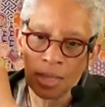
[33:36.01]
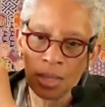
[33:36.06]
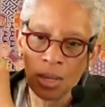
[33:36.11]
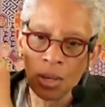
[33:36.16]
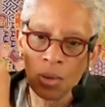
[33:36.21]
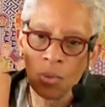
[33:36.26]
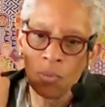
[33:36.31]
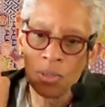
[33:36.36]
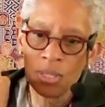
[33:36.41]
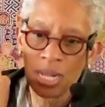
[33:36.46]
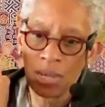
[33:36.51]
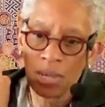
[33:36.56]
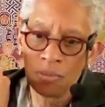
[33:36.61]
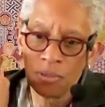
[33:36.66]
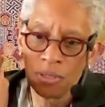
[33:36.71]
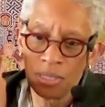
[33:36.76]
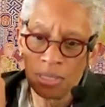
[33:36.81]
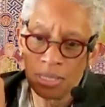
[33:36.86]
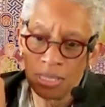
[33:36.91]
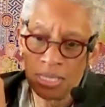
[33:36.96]
When
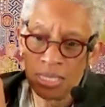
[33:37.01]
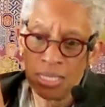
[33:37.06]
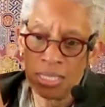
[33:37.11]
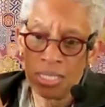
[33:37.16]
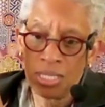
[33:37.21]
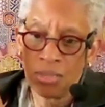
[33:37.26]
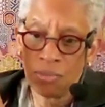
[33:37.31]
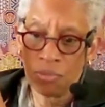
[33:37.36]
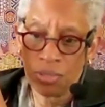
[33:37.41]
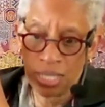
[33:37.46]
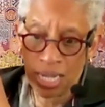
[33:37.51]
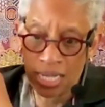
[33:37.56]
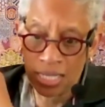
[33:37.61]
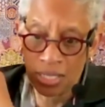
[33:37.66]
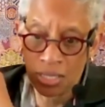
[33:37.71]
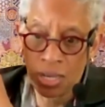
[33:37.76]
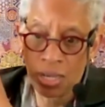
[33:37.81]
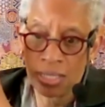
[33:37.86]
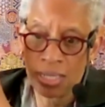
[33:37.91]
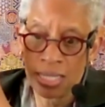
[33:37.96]
I
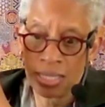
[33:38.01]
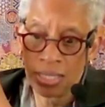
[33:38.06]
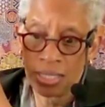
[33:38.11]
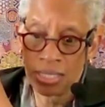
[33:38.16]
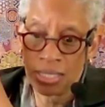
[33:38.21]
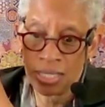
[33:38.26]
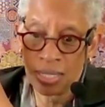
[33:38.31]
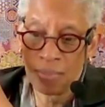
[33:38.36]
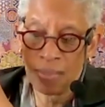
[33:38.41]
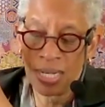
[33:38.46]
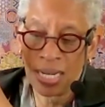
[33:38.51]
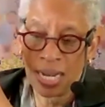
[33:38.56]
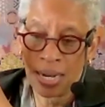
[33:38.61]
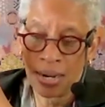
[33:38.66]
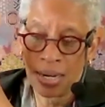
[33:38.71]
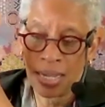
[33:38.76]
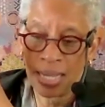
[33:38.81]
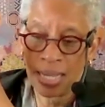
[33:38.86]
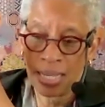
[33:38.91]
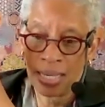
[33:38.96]
taught at the
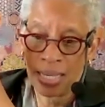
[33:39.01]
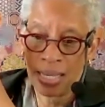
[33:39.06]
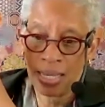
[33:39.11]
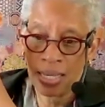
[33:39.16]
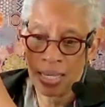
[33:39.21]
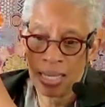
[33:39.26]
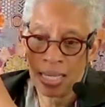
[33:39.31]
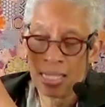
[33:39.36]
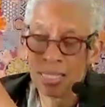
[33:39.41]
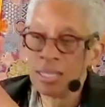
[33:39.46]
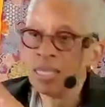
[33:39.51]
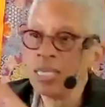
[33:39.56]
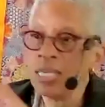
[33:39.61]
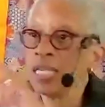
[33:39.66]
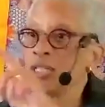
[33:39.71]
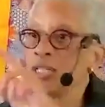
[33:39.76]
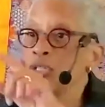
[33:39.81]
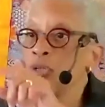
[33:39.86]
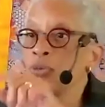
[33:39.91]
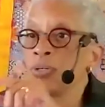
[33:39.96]
seminary in the
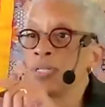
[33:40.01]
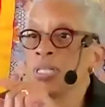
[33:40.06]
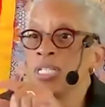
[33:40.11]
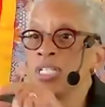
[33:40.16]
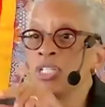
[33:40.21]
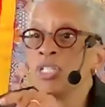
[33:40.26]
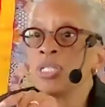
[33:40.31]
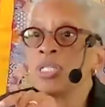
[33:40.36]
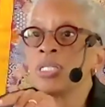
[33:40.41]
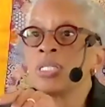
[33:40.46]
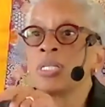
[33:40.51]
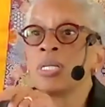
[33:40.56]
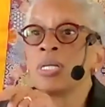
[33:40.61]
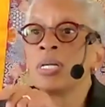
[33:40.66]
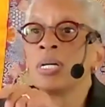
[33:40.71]
interreligious